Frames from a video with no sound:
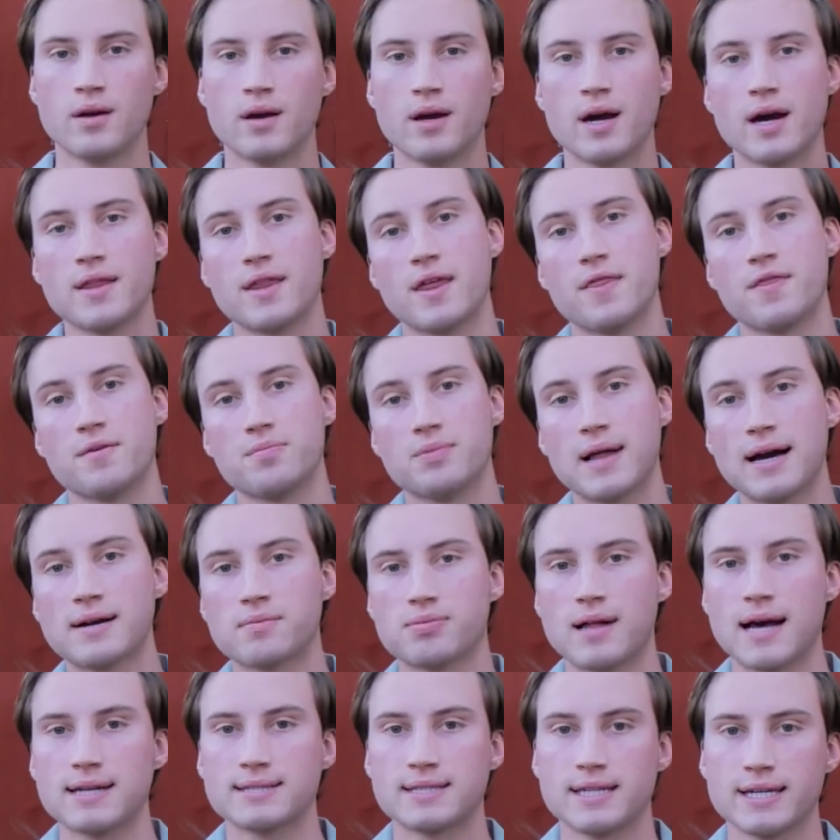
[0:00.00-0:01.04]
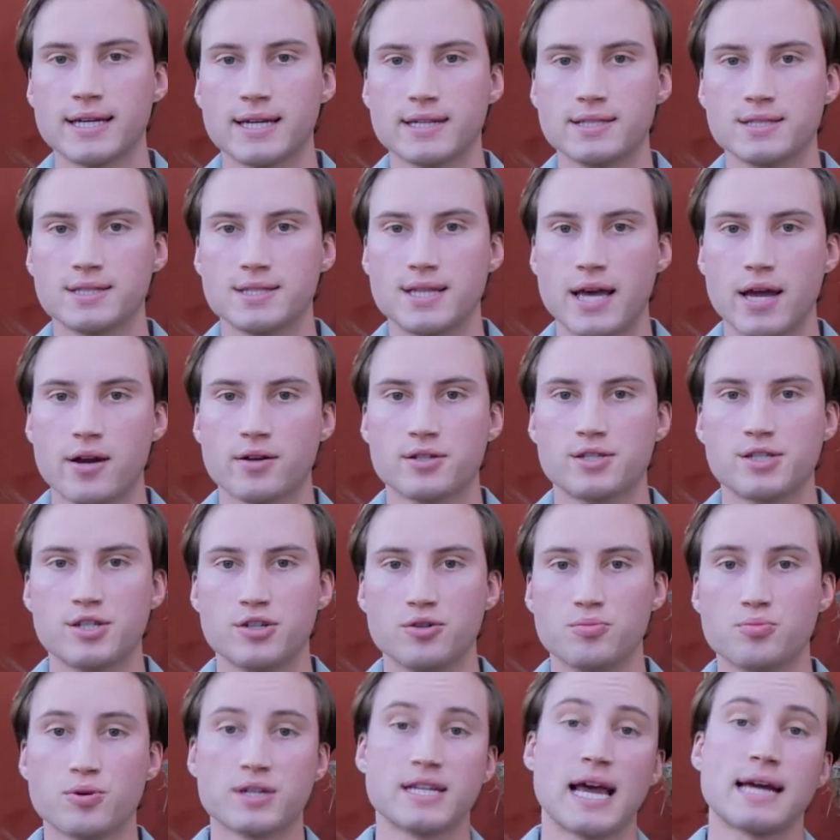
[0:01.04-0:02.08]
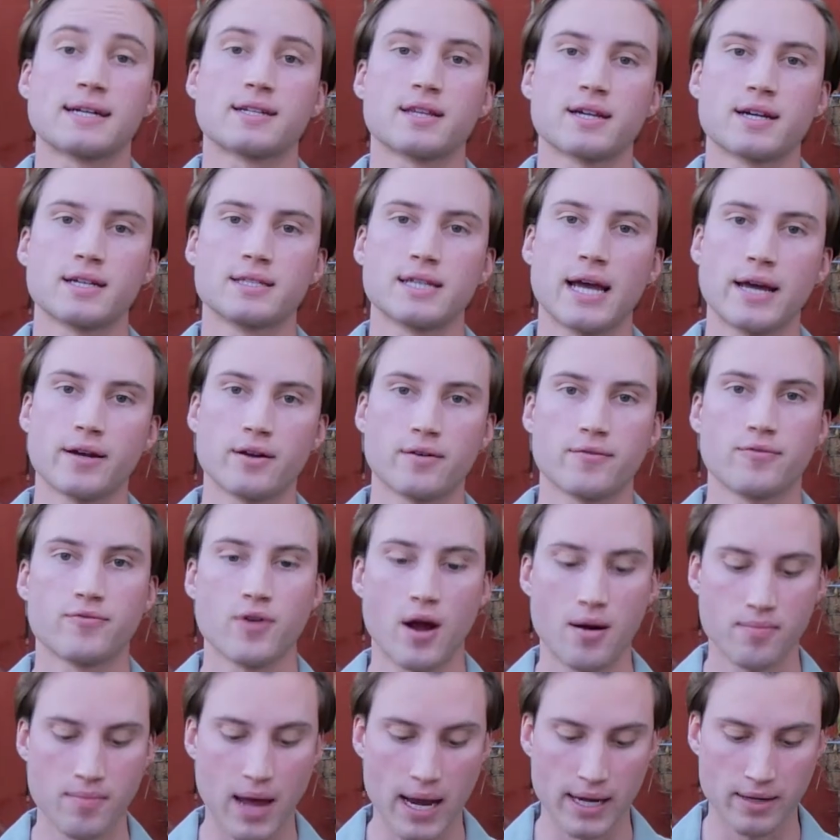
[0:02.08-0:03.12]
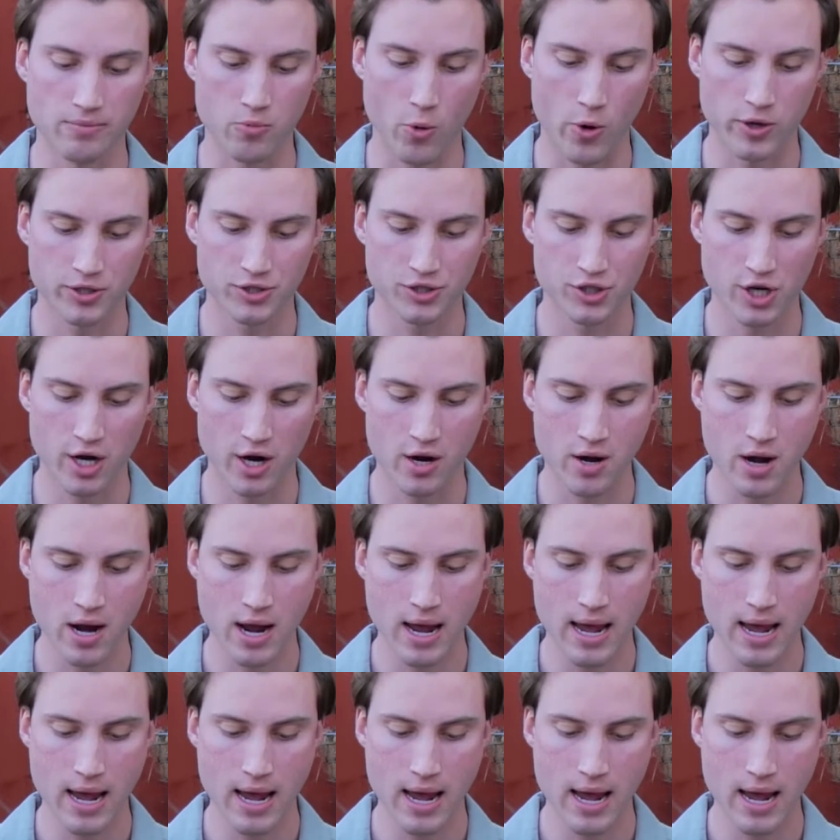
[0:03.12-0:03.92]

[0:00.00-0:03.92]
And then the black plastic is there to protect the container from any moisture.